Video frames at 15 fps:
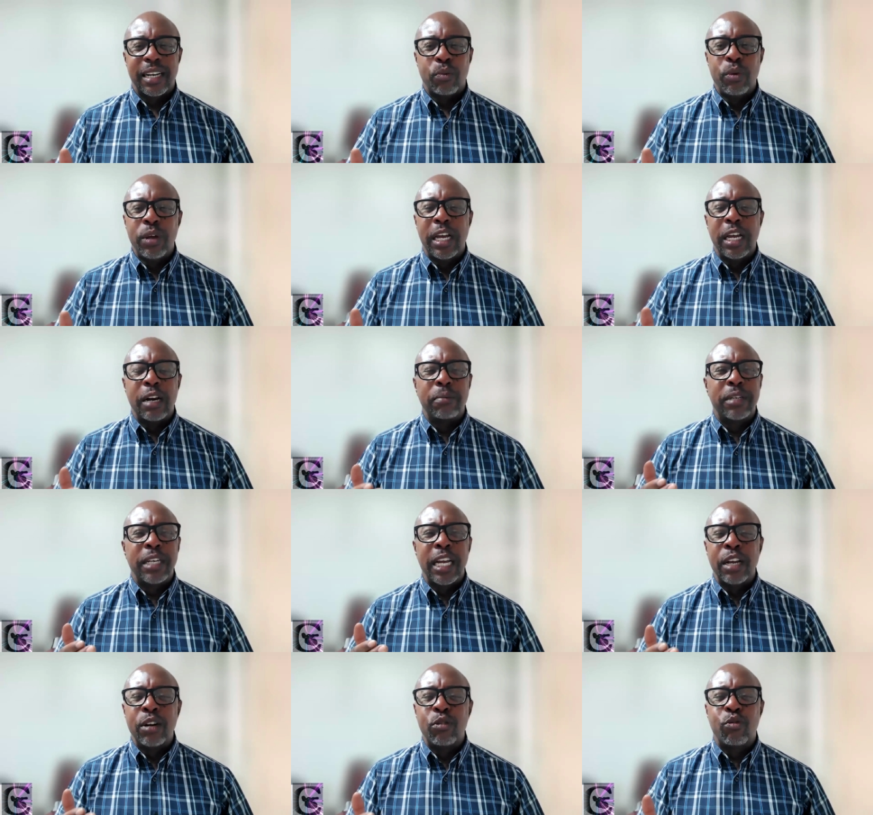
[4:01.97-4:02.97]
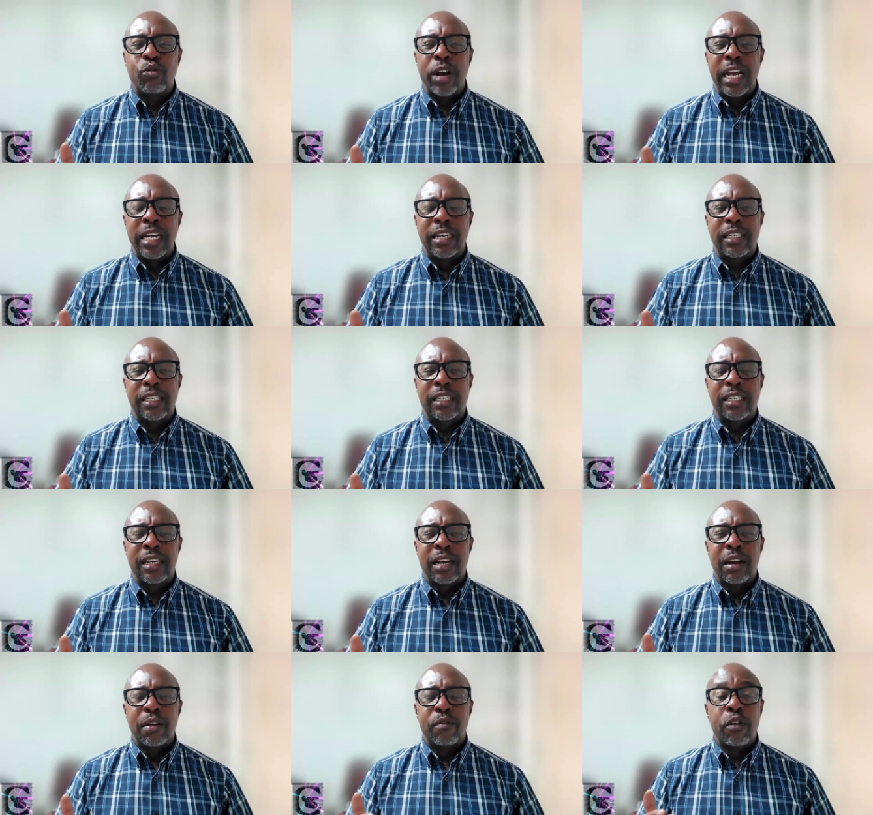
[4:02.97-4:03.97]
We can obtain grace
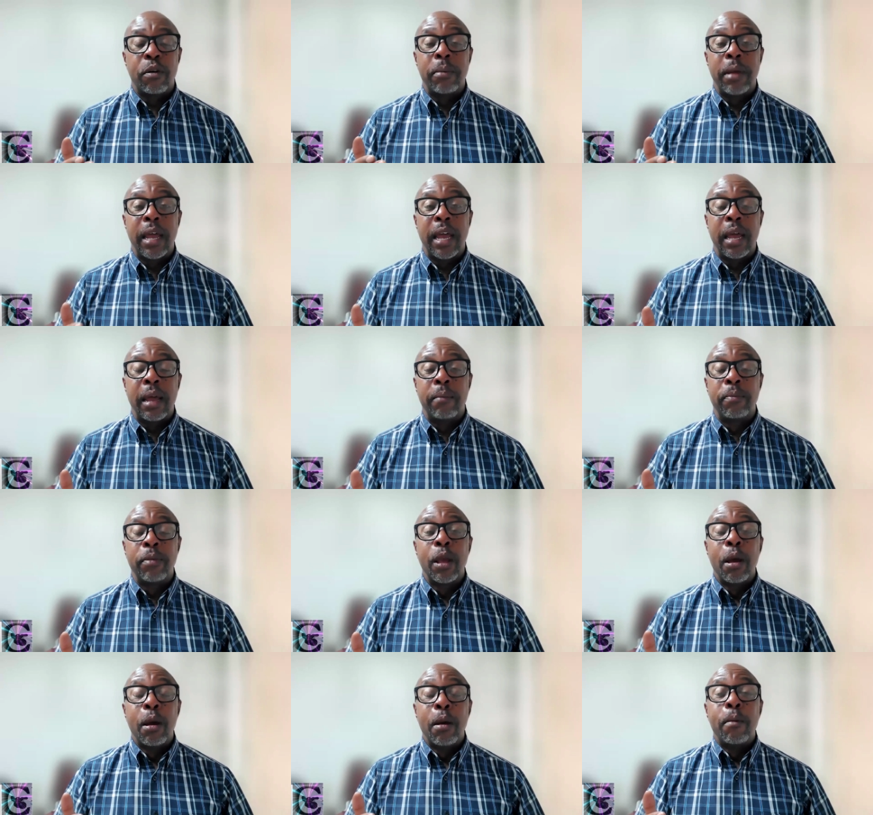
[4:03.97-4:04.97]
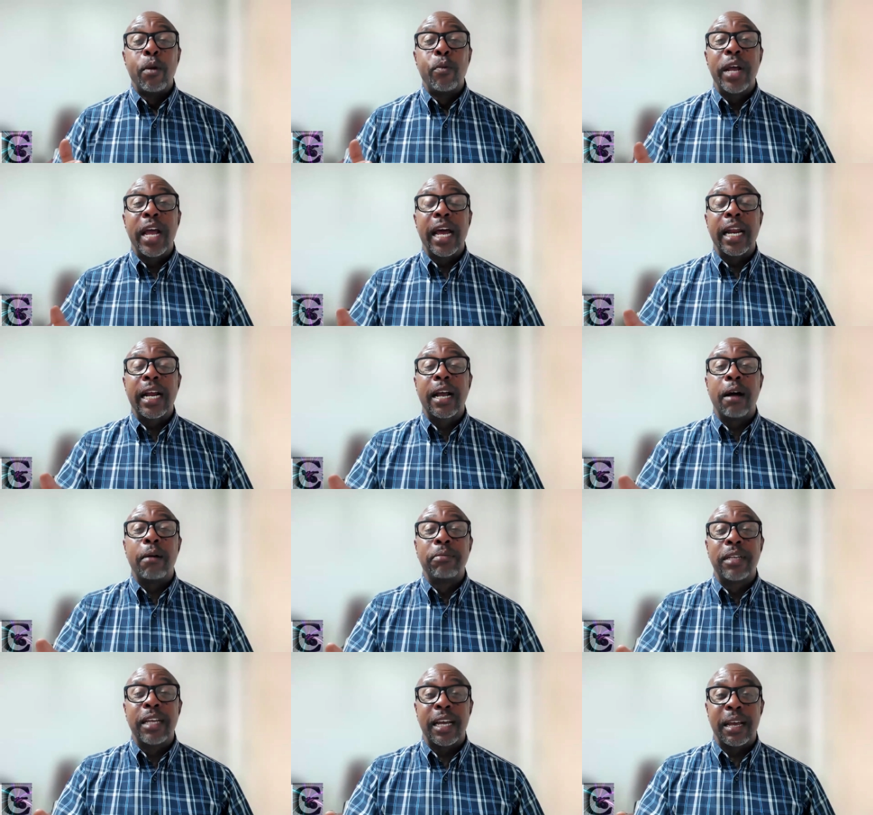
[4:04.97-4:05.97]
from him, but we got to
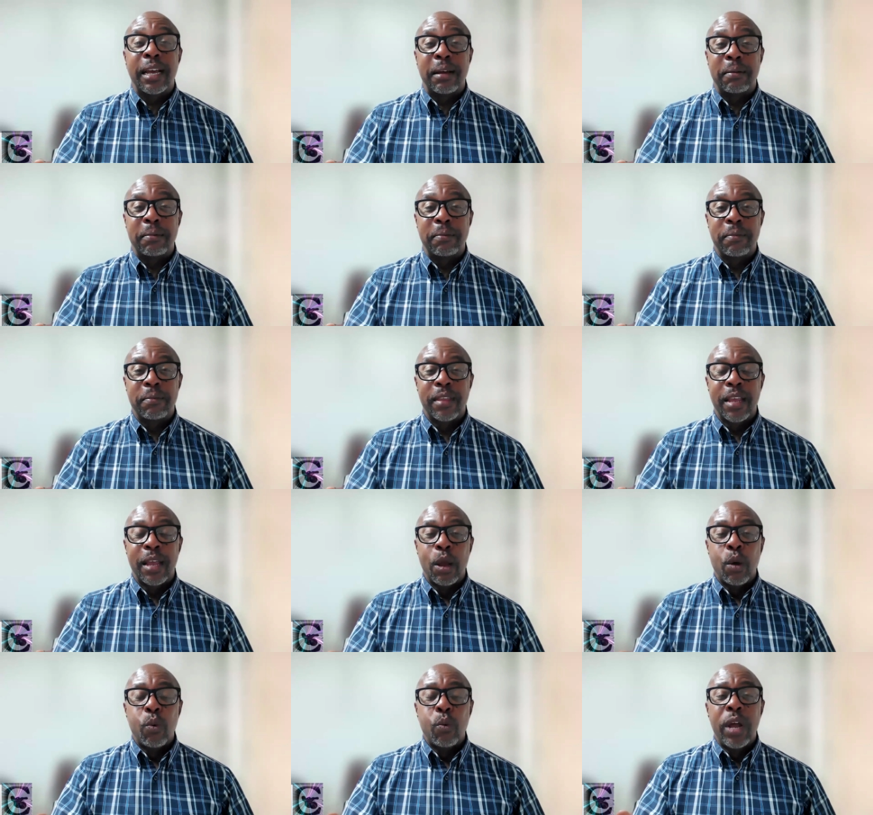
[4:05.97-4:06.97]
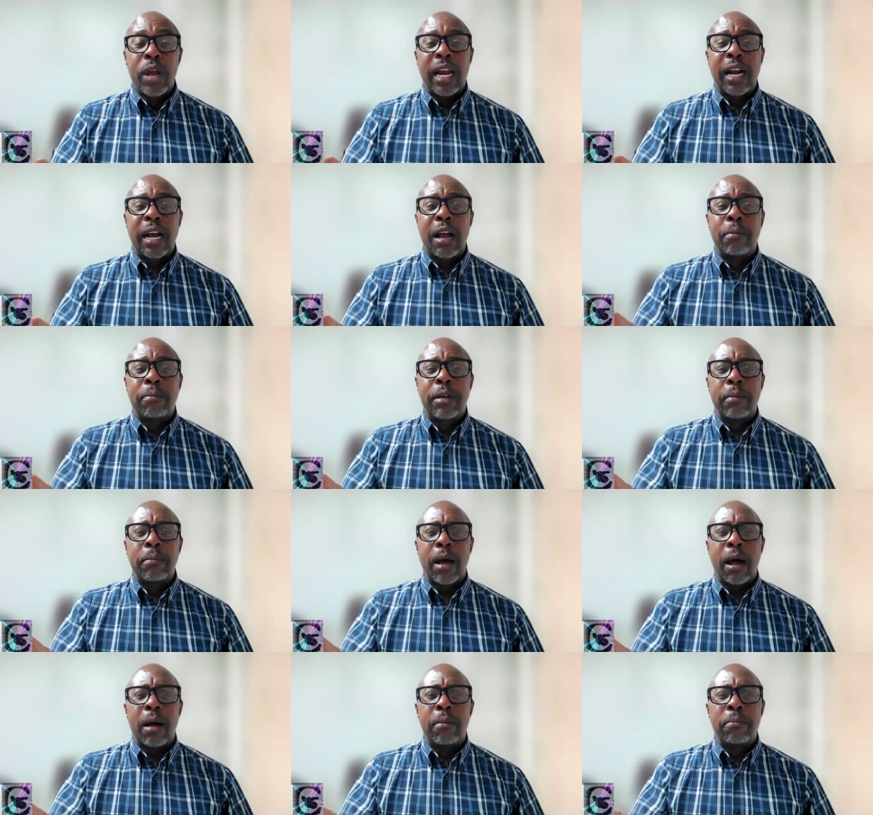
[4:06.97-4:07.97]
come to him. We got to come to him
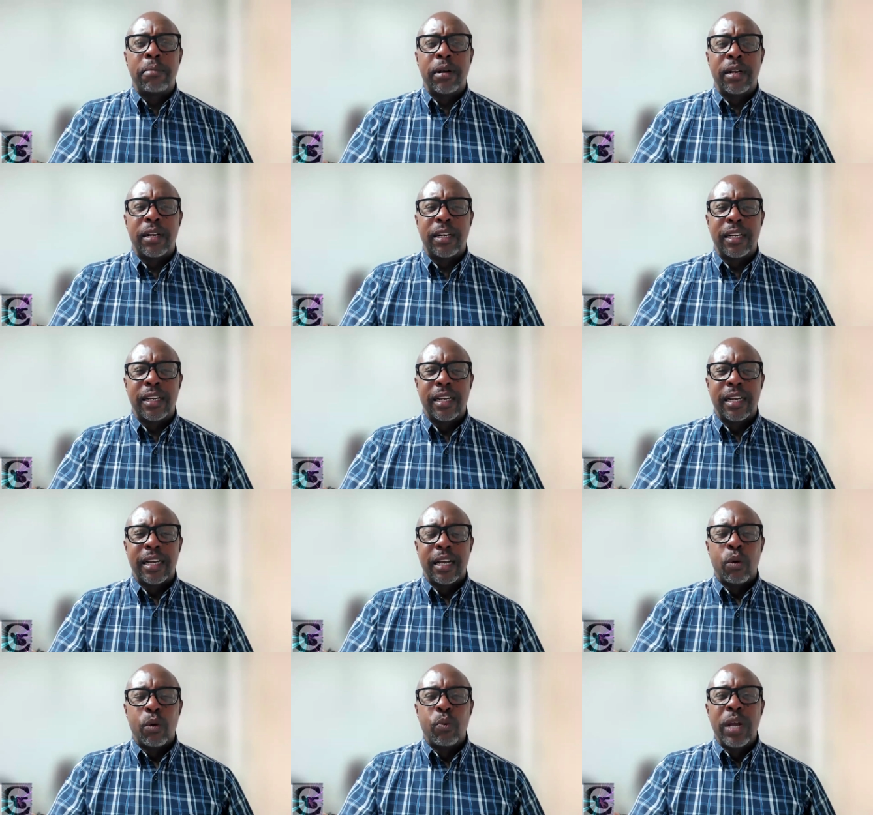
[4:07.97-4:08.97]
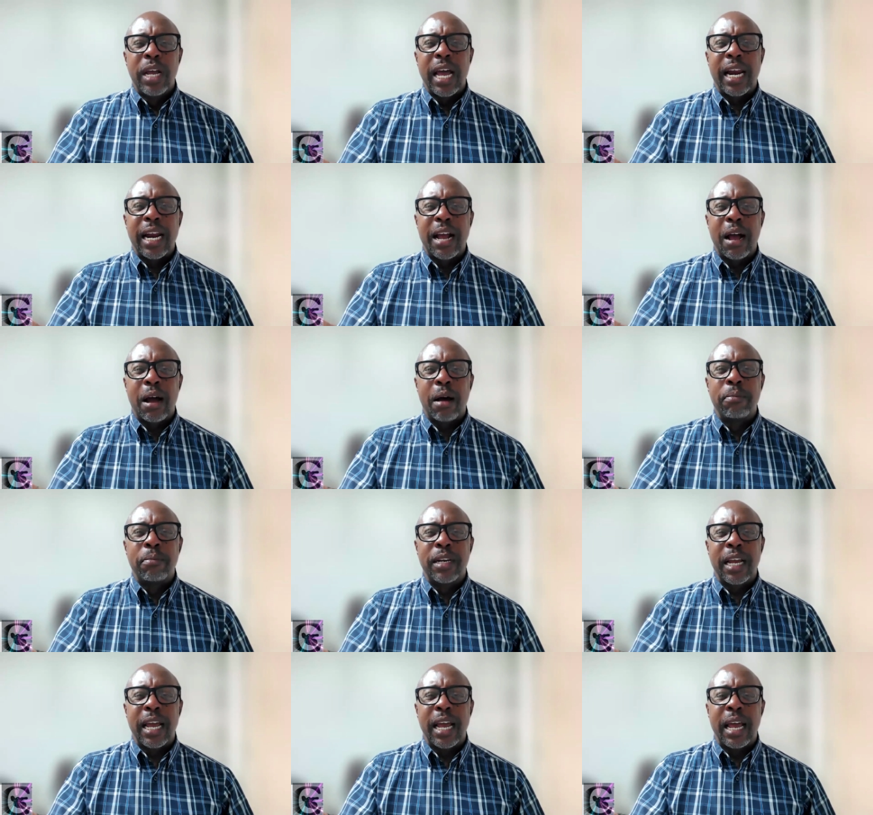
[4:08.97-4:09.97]
humble. We got to come
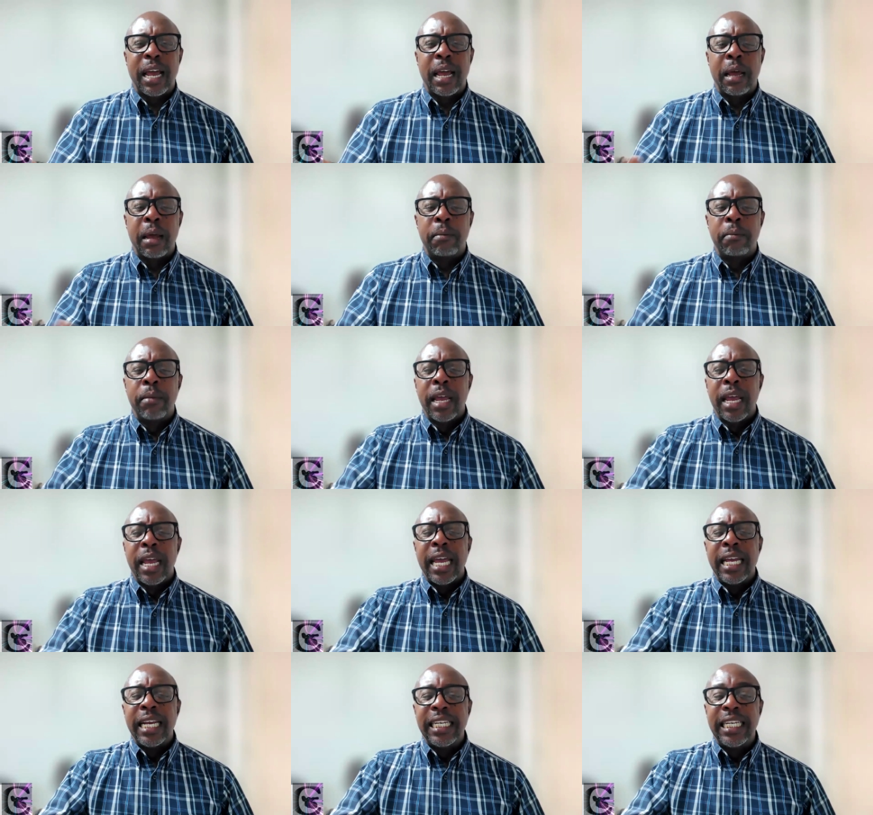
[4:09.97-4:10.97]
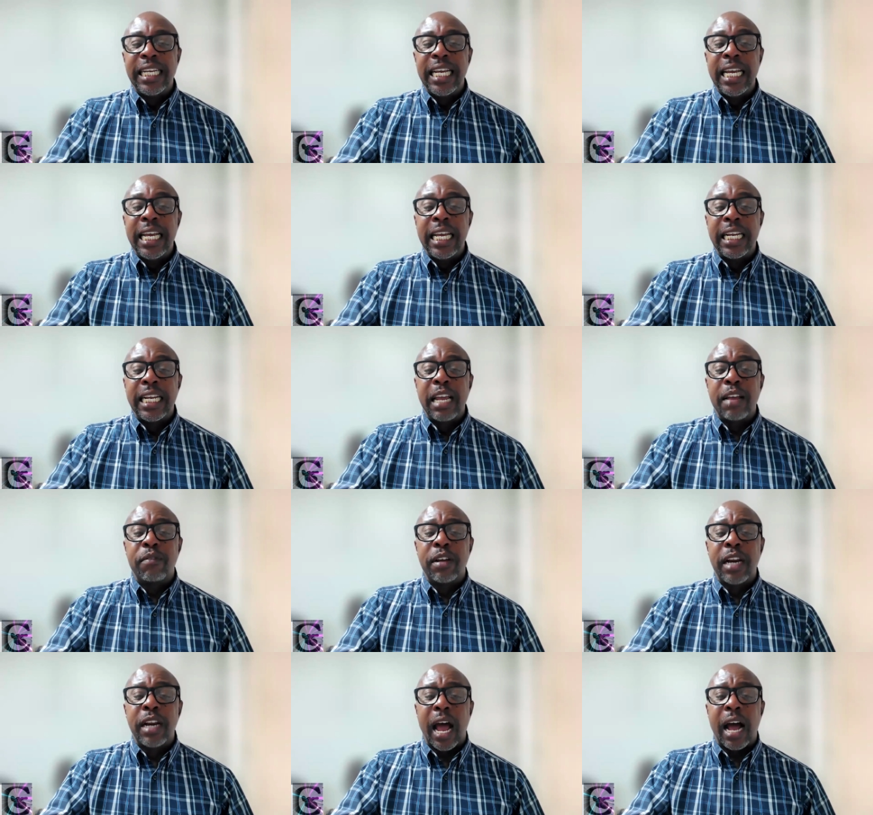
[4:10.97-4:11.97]
to Him, indeed,
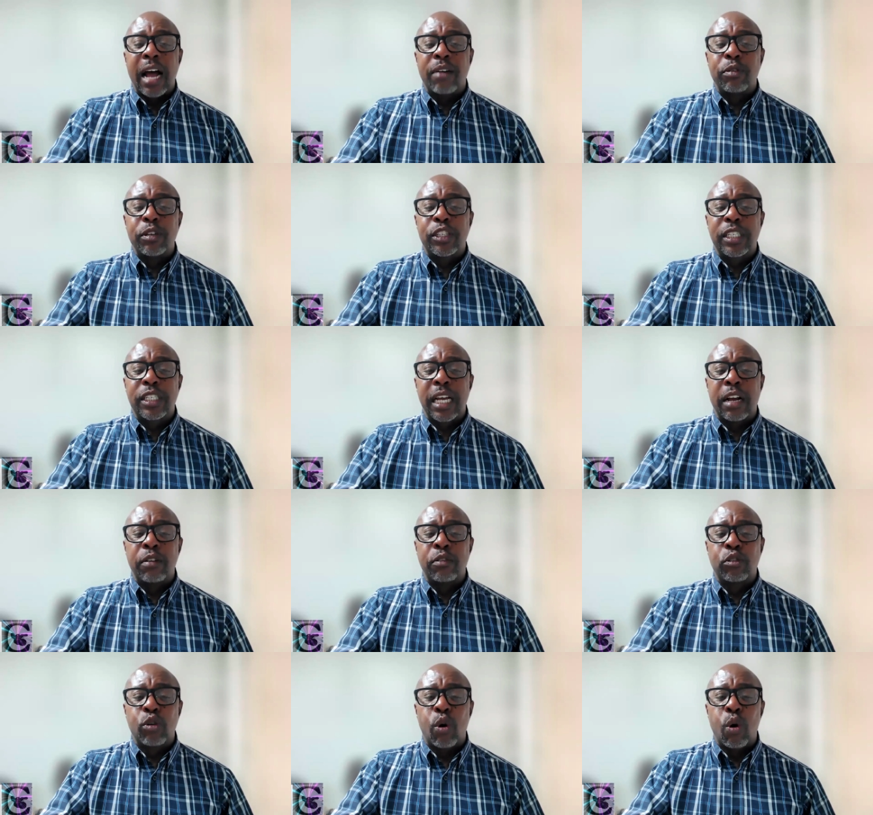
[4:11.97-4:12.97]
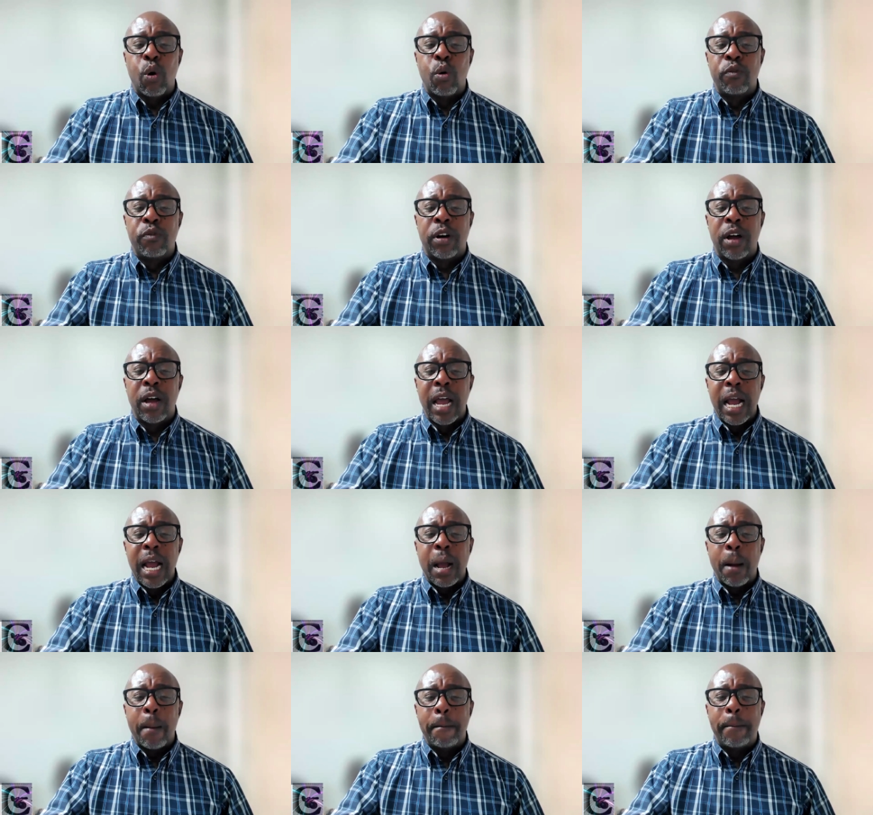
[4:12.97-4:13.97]
giving ourselves over
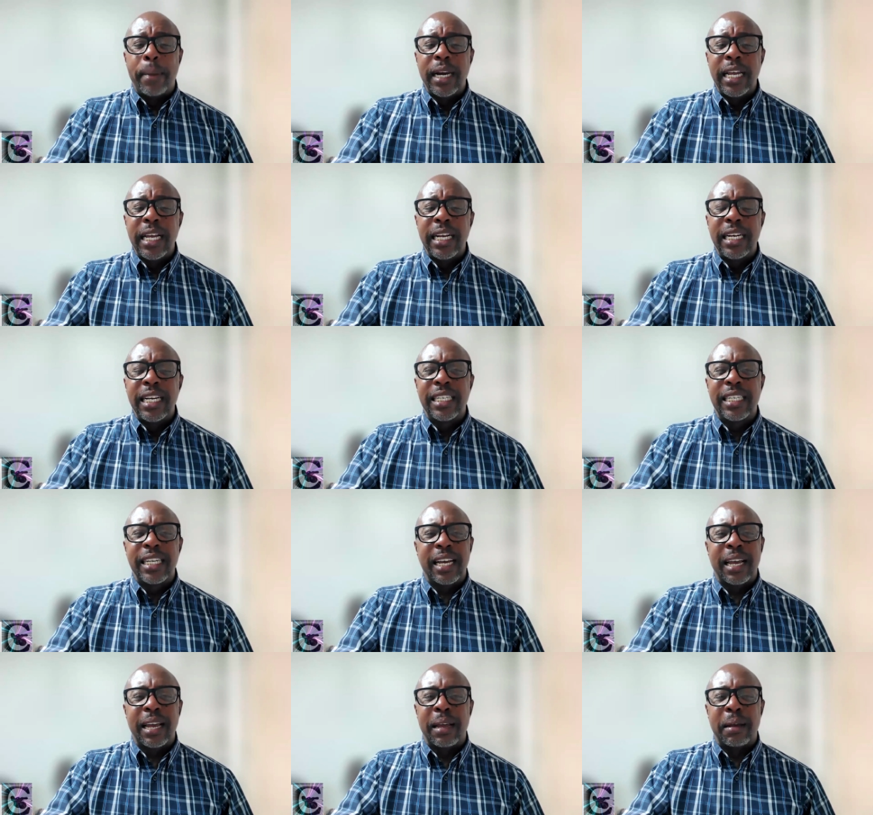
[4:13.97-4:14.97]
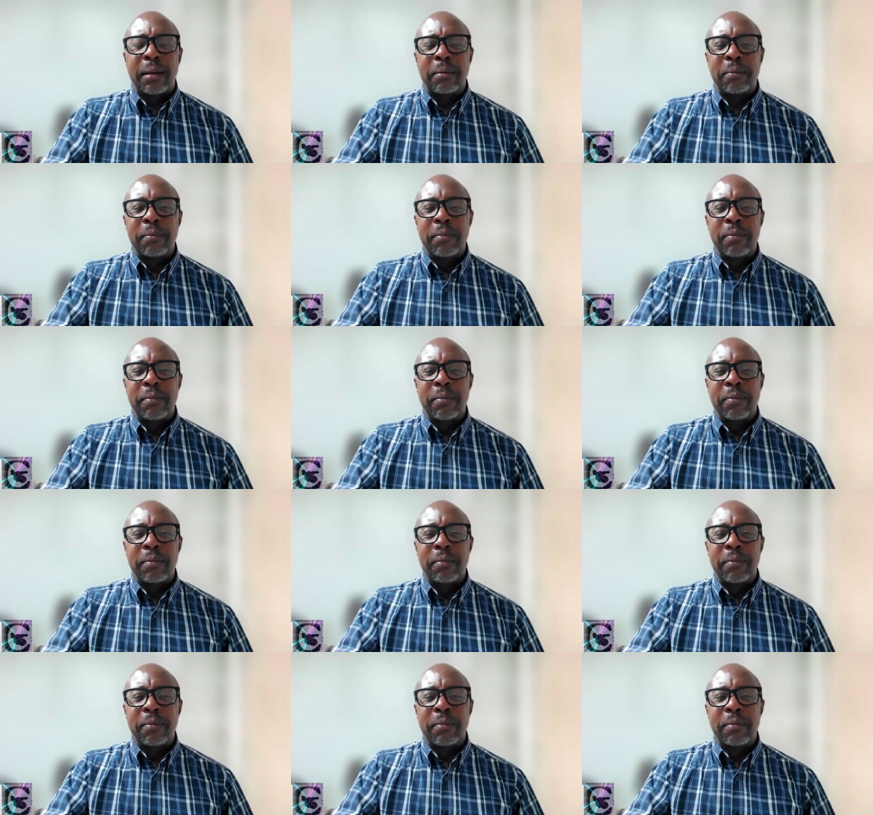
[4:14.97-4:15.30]
completely to Him.